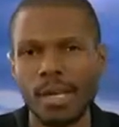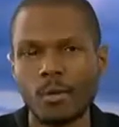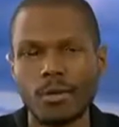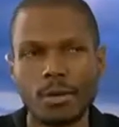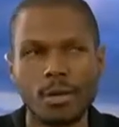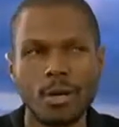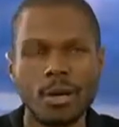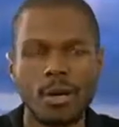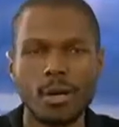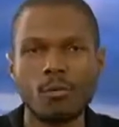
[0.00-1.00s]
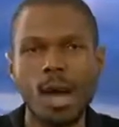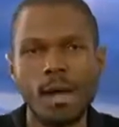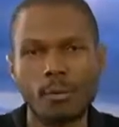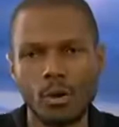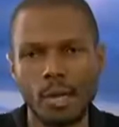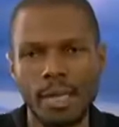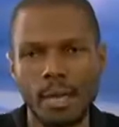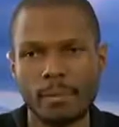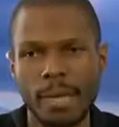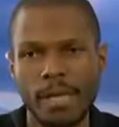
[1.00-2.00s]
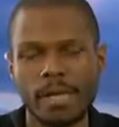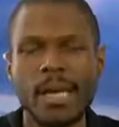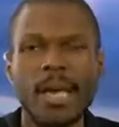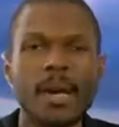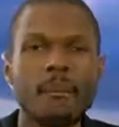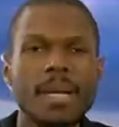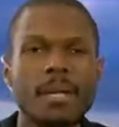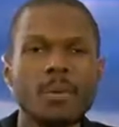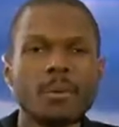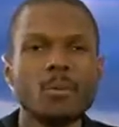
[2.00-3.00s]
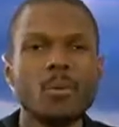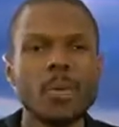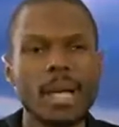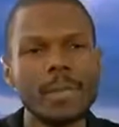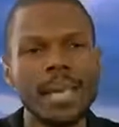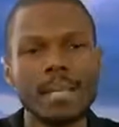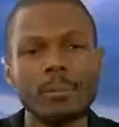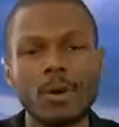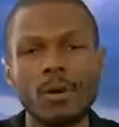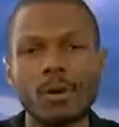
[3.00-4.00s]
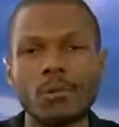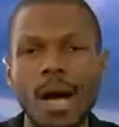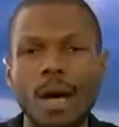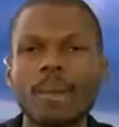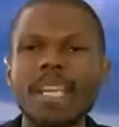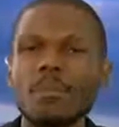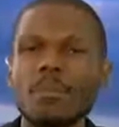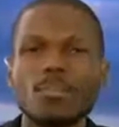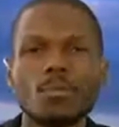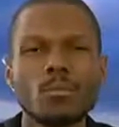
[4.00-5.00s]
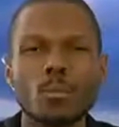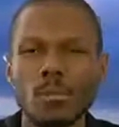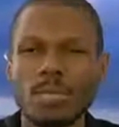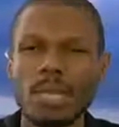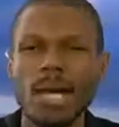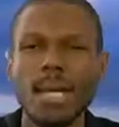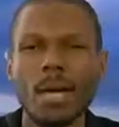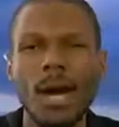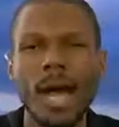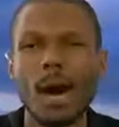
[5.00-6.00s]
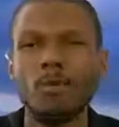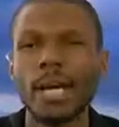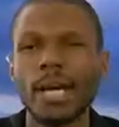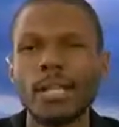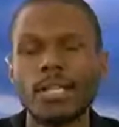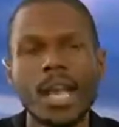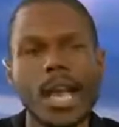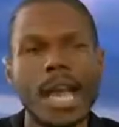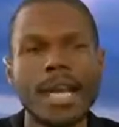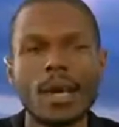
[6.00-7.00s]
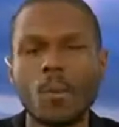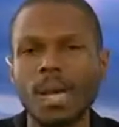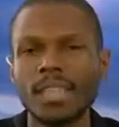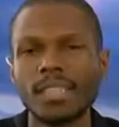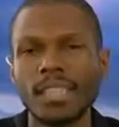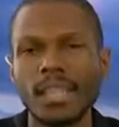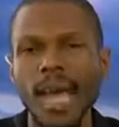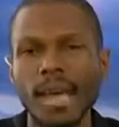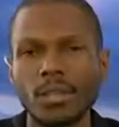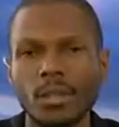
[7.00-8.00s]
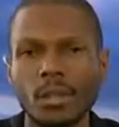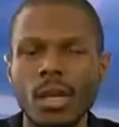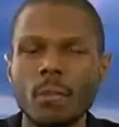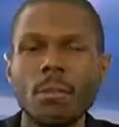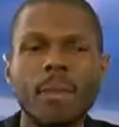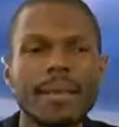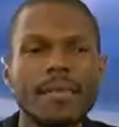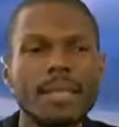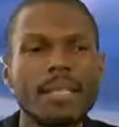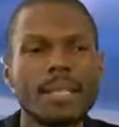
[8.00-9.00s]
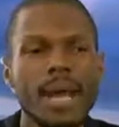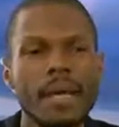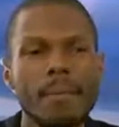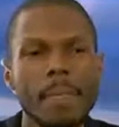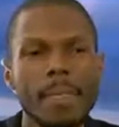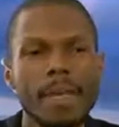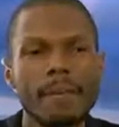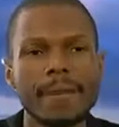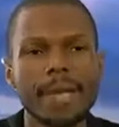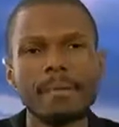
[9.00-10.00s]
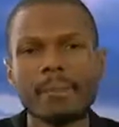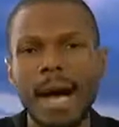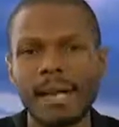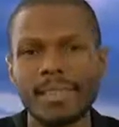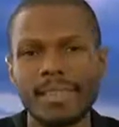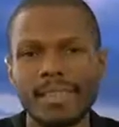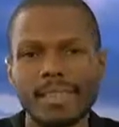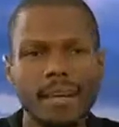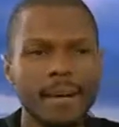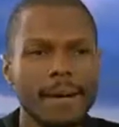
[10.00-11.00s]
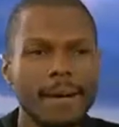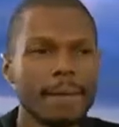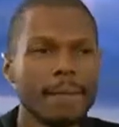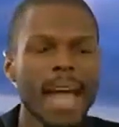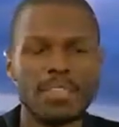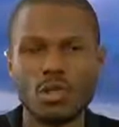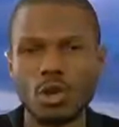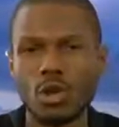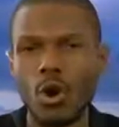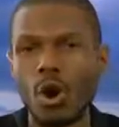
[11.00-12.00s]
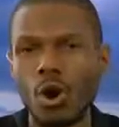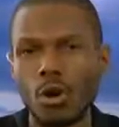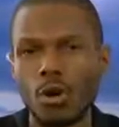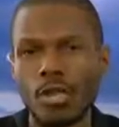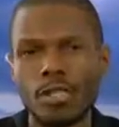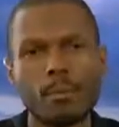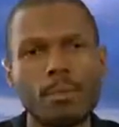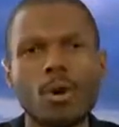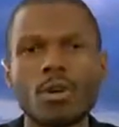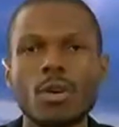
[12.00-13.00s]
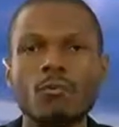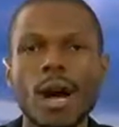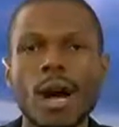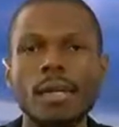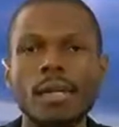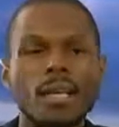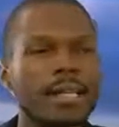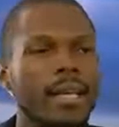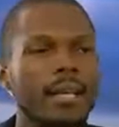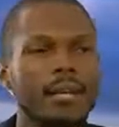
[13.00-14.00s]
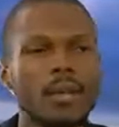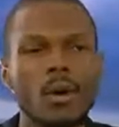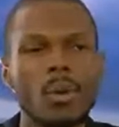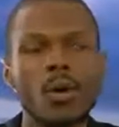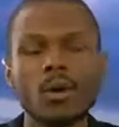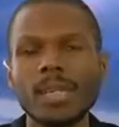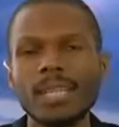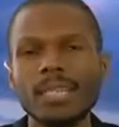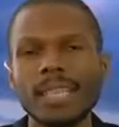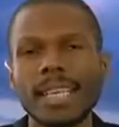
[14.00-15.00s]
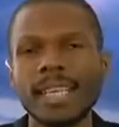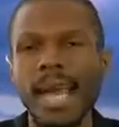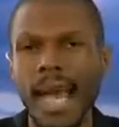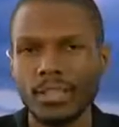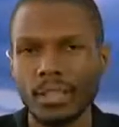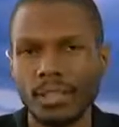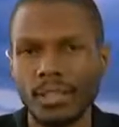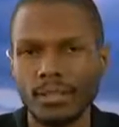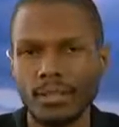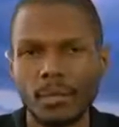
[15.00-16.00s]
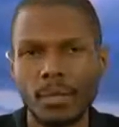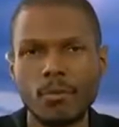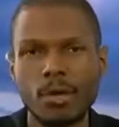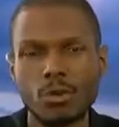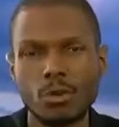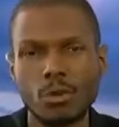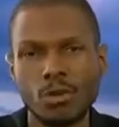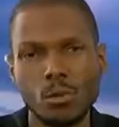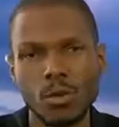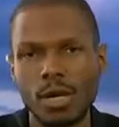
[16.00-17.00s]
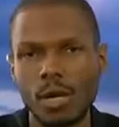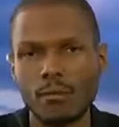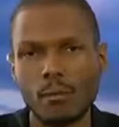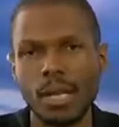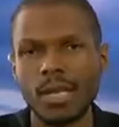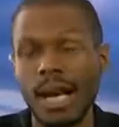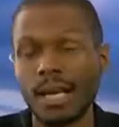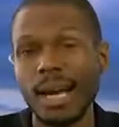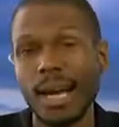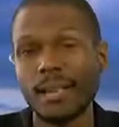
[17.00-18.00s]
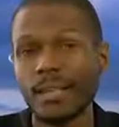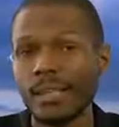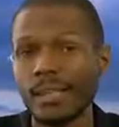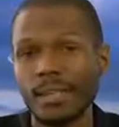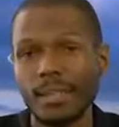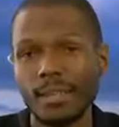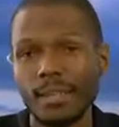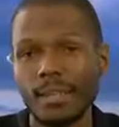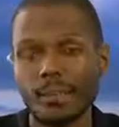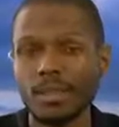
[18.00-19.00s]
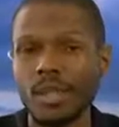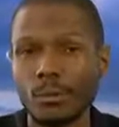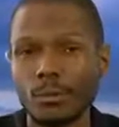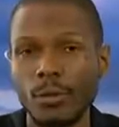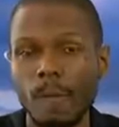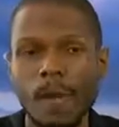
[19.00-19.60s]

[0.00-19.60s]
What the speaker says: It was a Quran burning campaign. And many people, when they began to burn the Quran, many Muslims were upset and they were outraged and they wanted to take action. But my thing is that if anybody has the gall to burn the Quran, then we don't need to take any action against them. Their retribution will come from Allah, God himself.